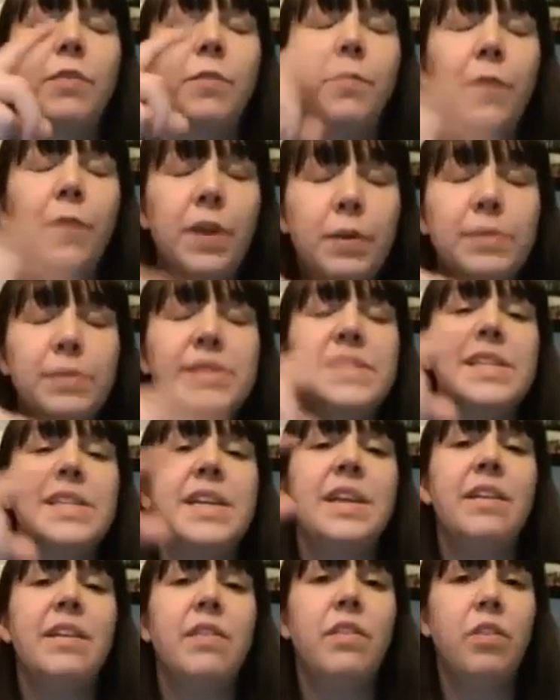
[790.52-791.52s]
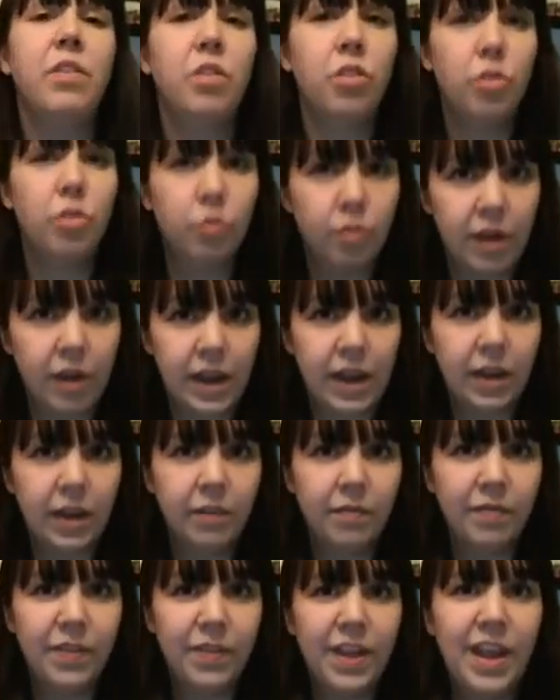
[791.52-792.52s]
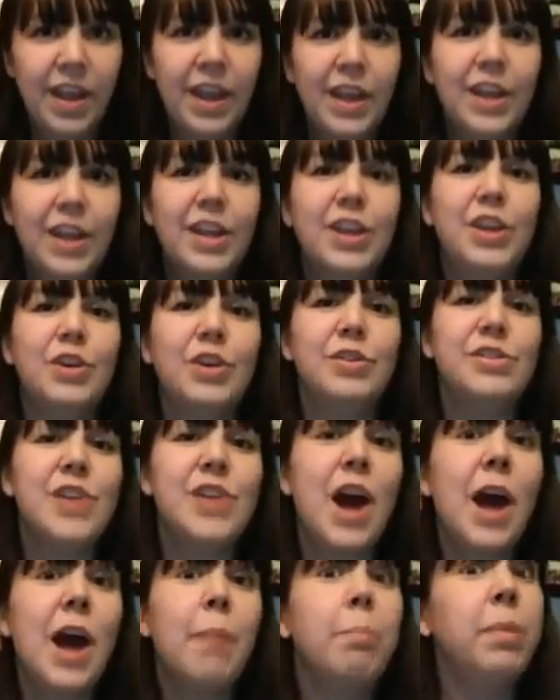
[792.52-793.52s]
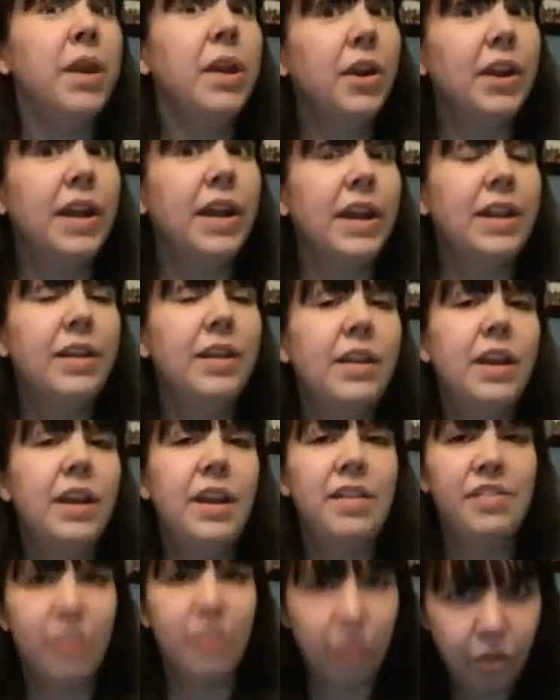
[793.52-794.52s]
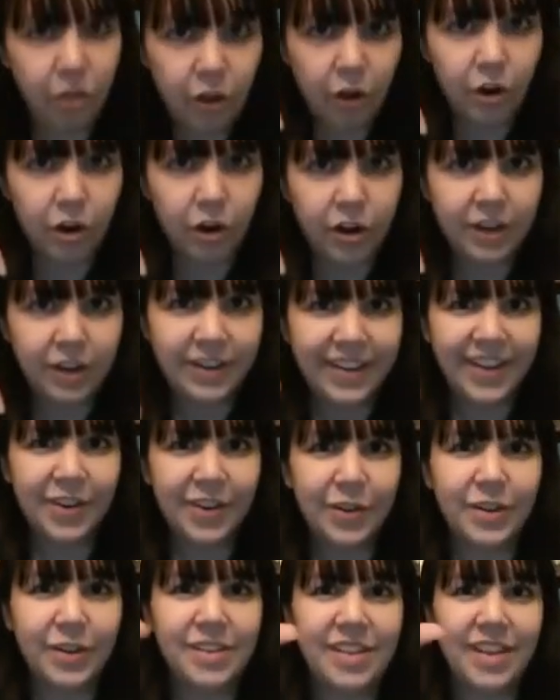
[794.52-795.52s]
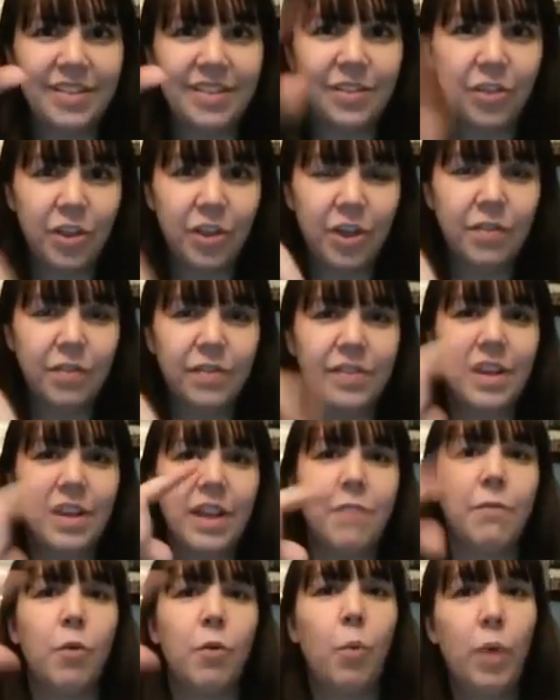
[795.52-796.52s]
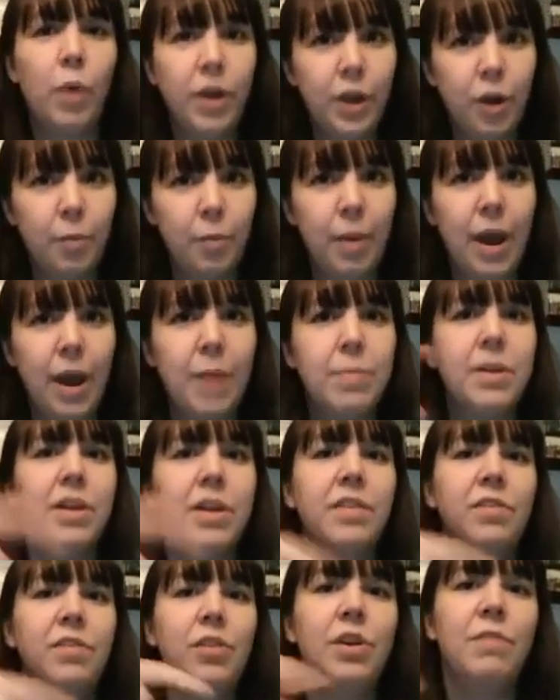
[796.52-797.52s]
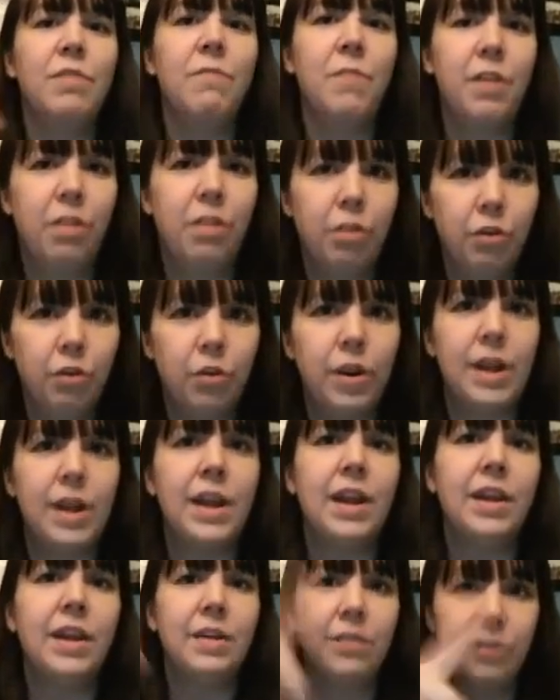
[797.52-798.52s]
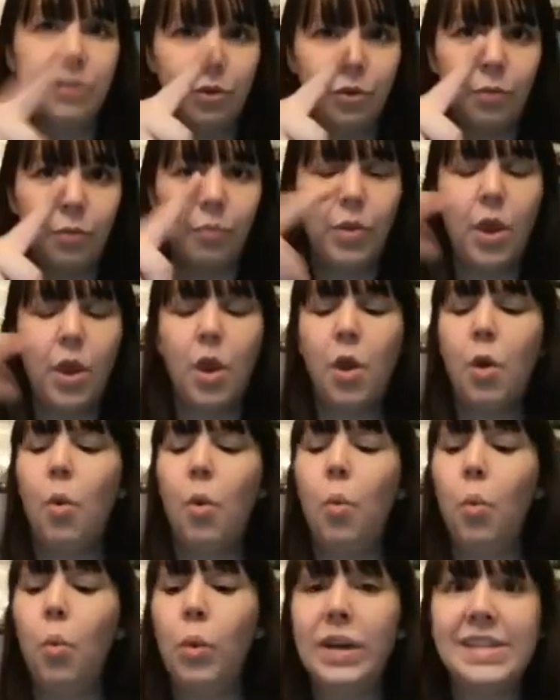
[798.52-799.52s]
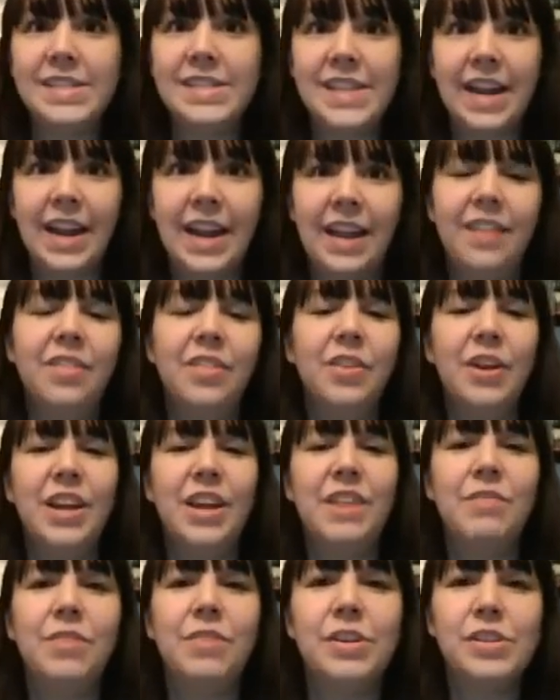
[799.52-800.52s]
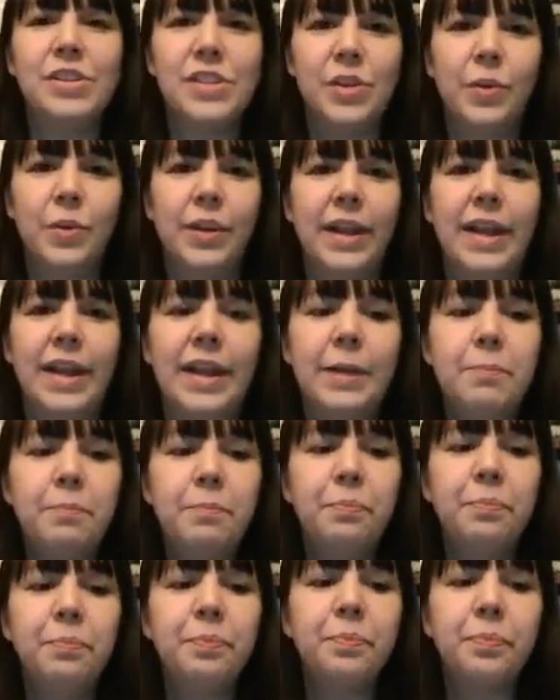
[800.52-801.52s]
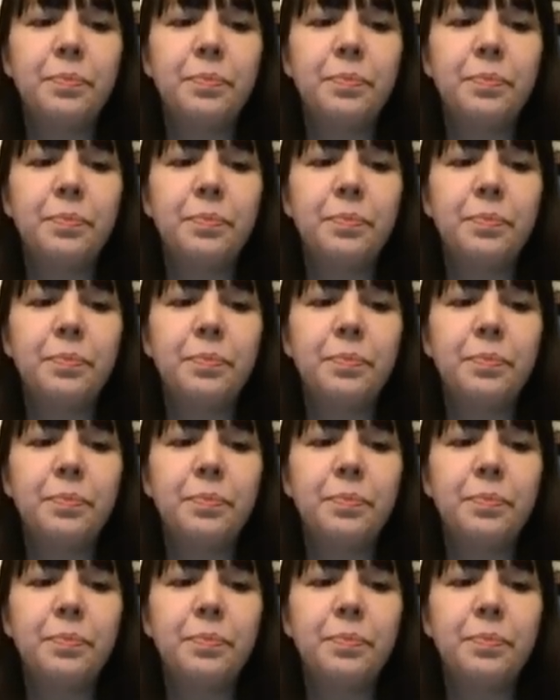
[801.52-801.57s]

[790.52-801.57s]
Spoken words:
frequency is 3, your time period is 1/3. It only takes 1/3 of a second for one to go by because you can fit 3 into 1 second. They're inversely related.